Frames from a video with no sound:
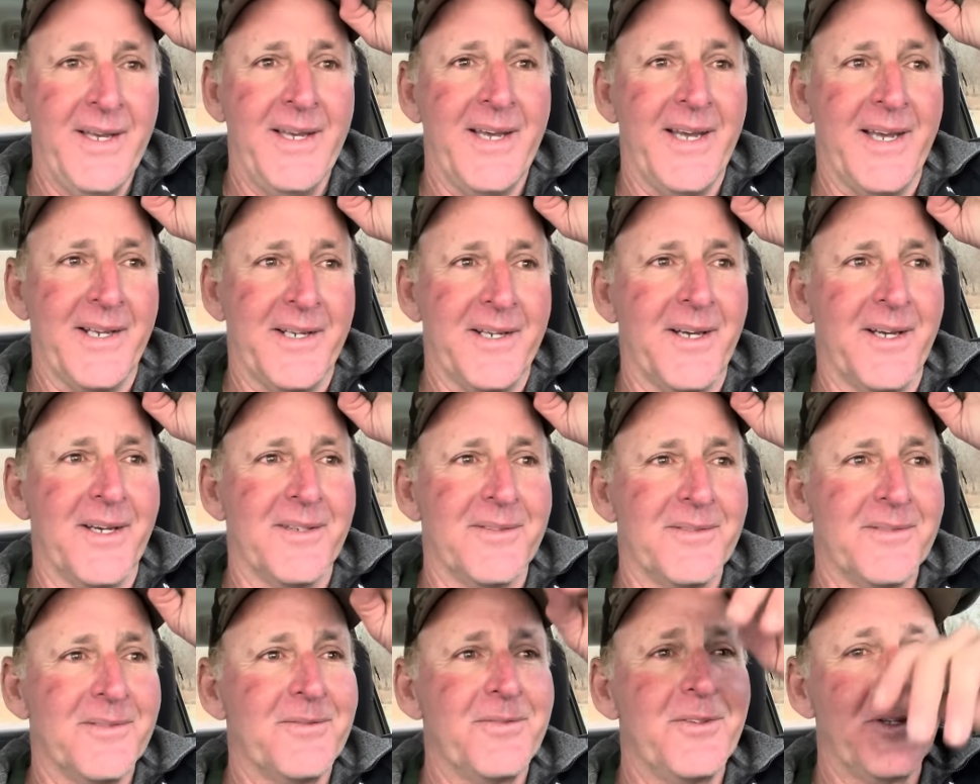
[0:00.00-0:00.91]
and it
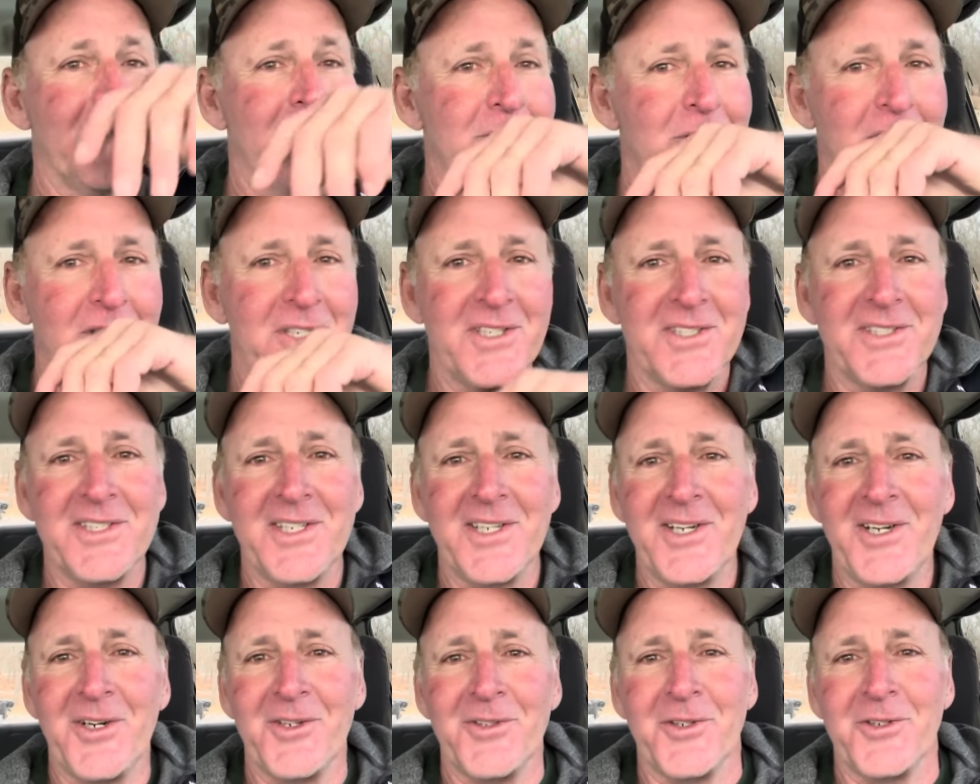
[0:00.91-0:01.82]
feels good to
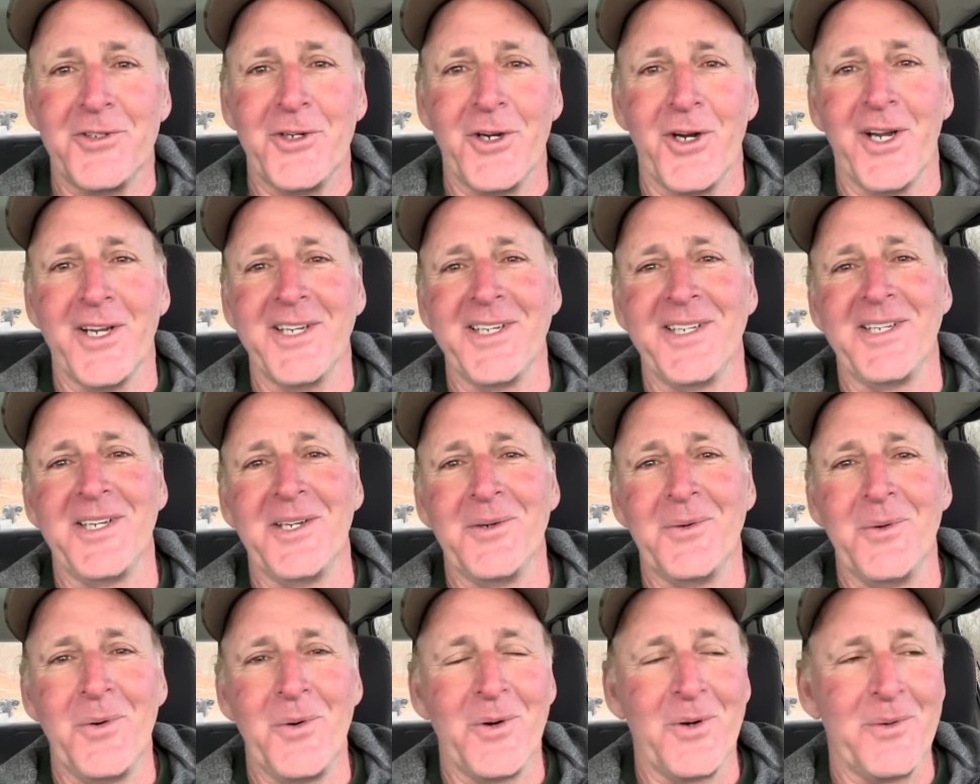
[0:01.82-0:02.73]
sit here in the truck and get
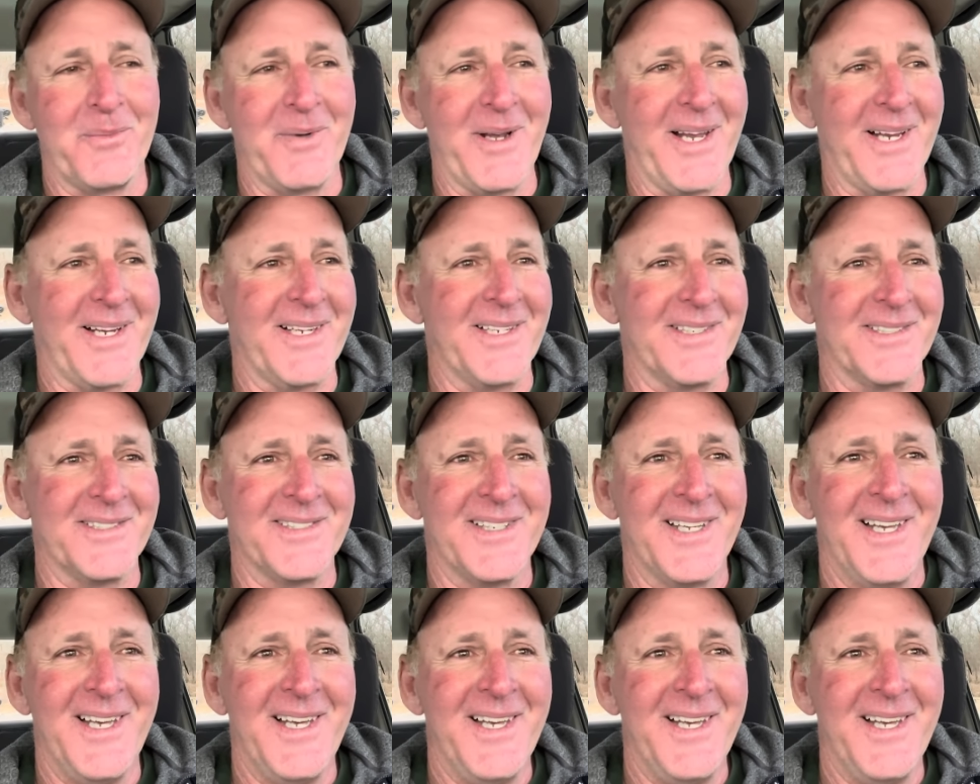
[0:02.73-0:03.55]
warm, man, because